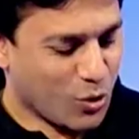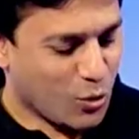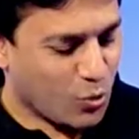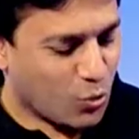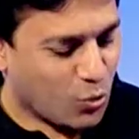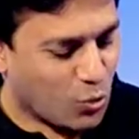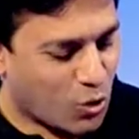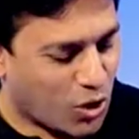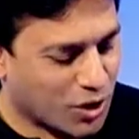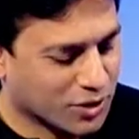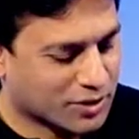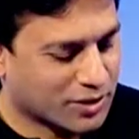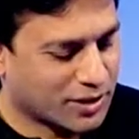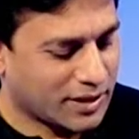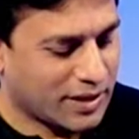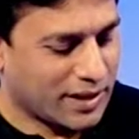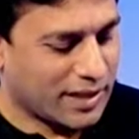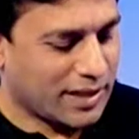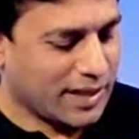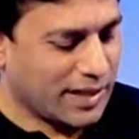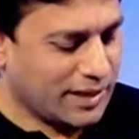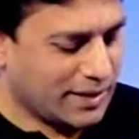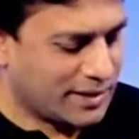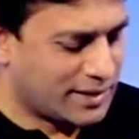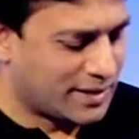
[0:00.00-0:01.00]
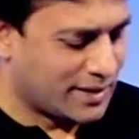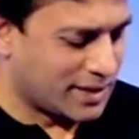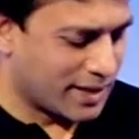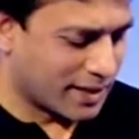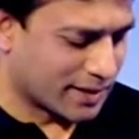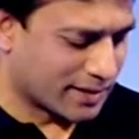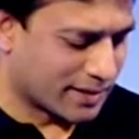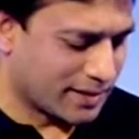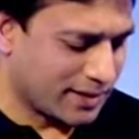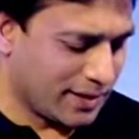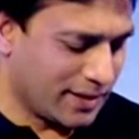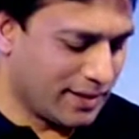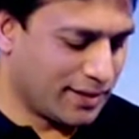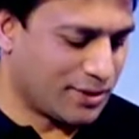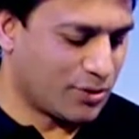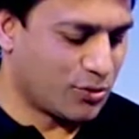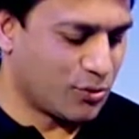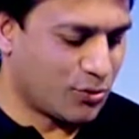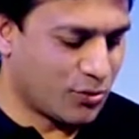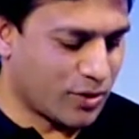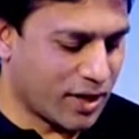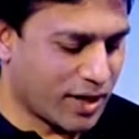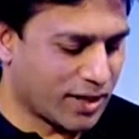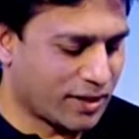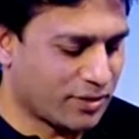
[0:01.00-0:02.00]
what insect is
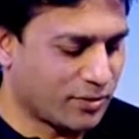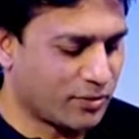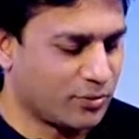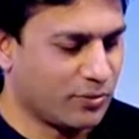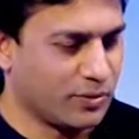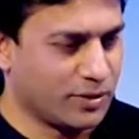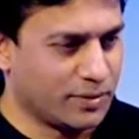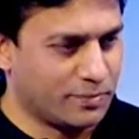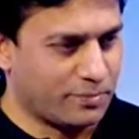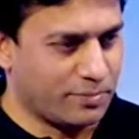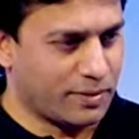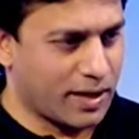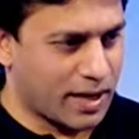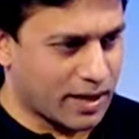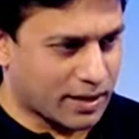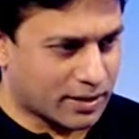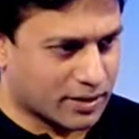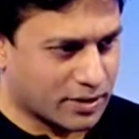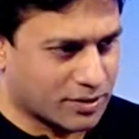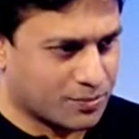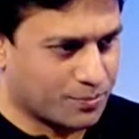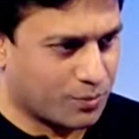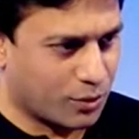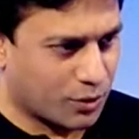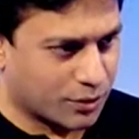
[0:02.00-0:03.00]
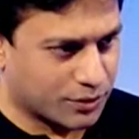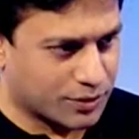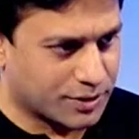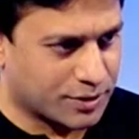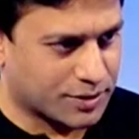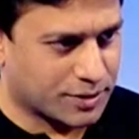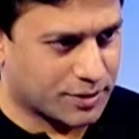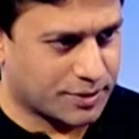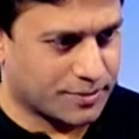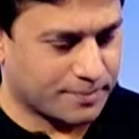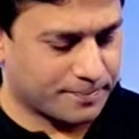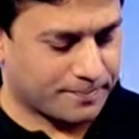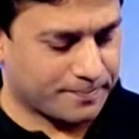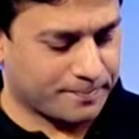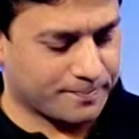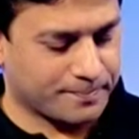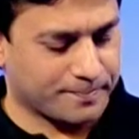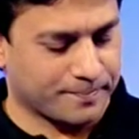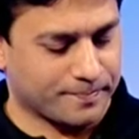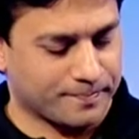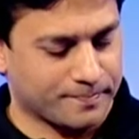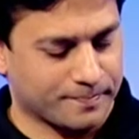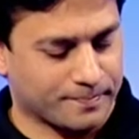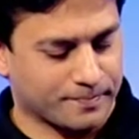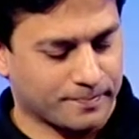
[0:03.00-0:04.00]
red with black spots?
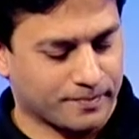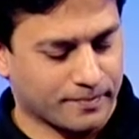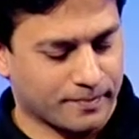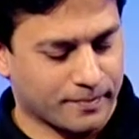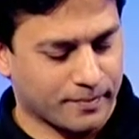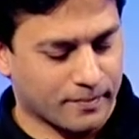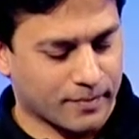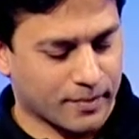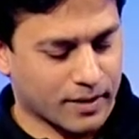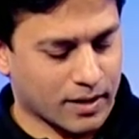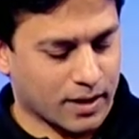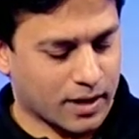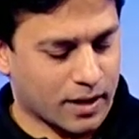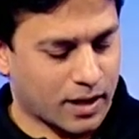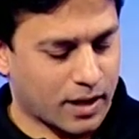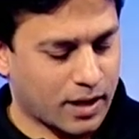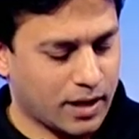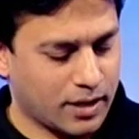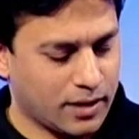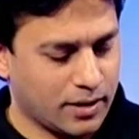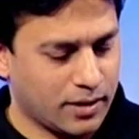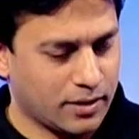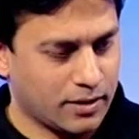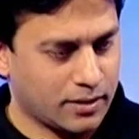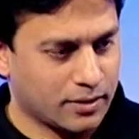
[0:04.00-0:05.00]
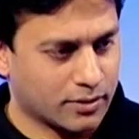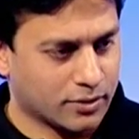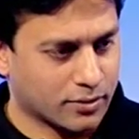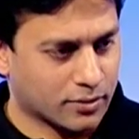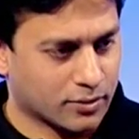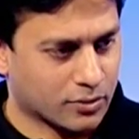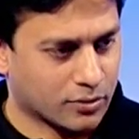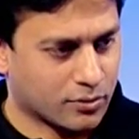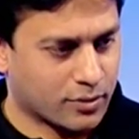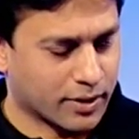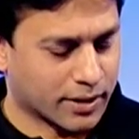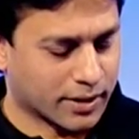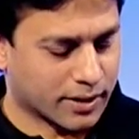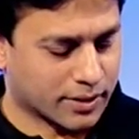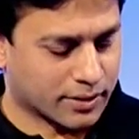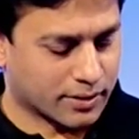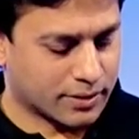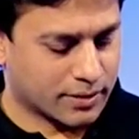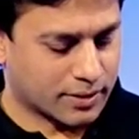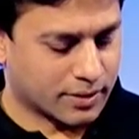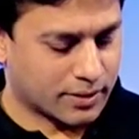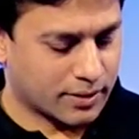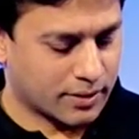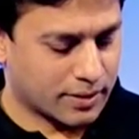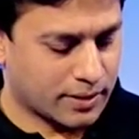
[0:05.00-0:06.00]
A.
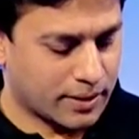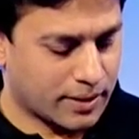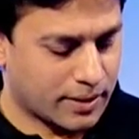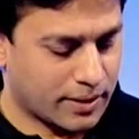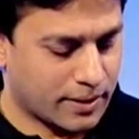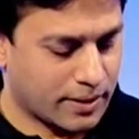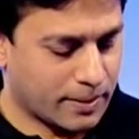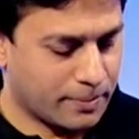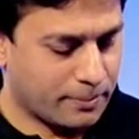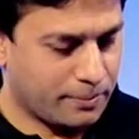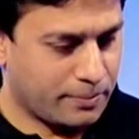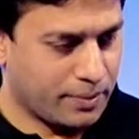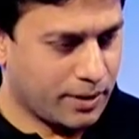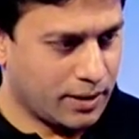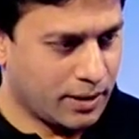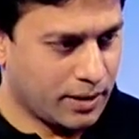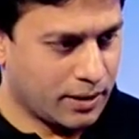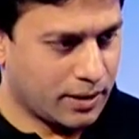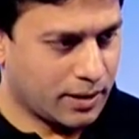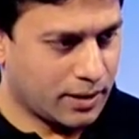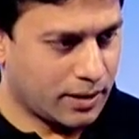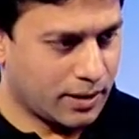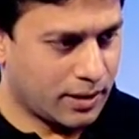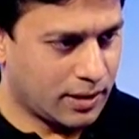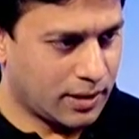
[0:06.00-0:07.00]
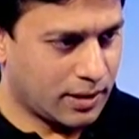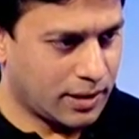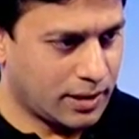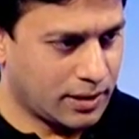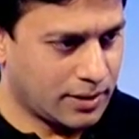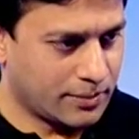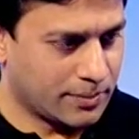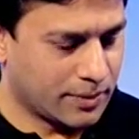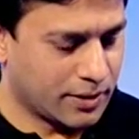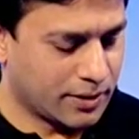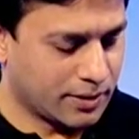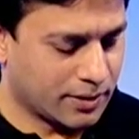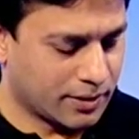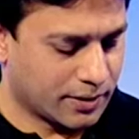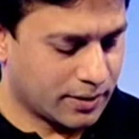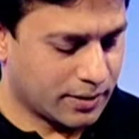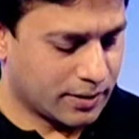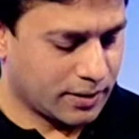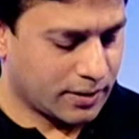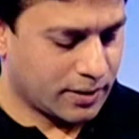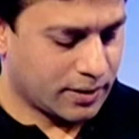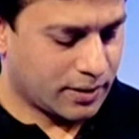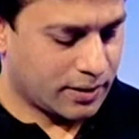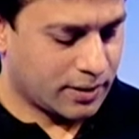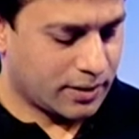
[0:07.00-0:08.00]
Cricket B. Ladybird
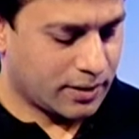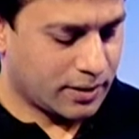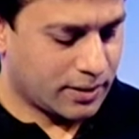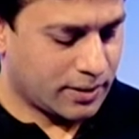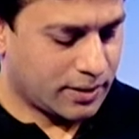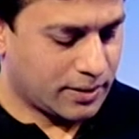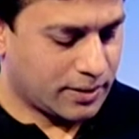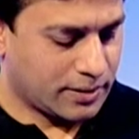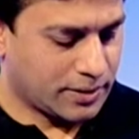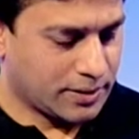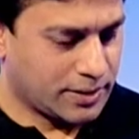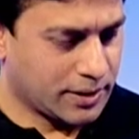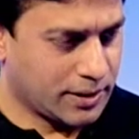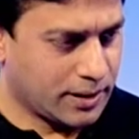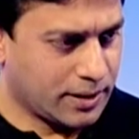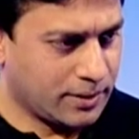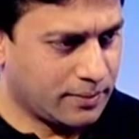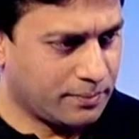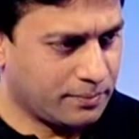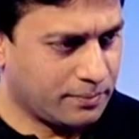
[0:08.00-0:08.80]
C.